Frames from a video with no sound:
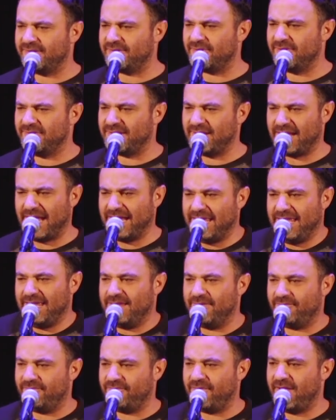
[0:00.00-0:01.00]
so I was like, I
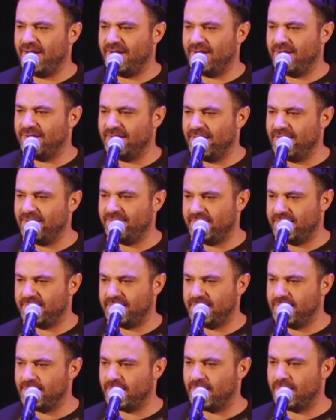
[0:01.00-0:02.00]
can't fight a Navy
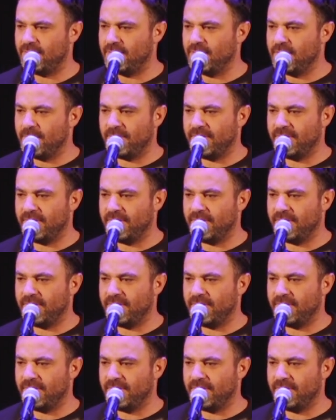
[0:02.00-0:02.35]
SEAL.